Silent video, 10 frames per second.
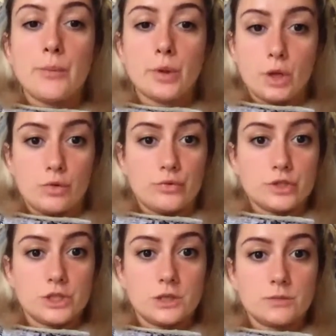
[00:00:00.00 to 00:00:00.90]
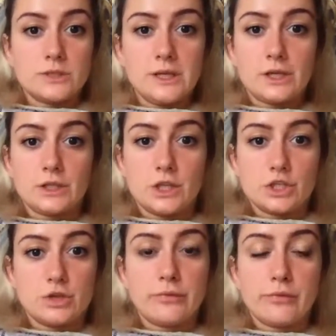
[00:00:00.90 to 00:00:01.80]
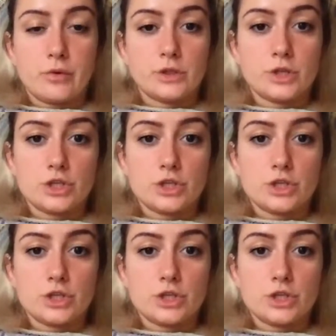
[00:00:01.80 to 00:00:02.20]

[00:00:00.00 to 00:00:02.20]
political regimes, the condition for their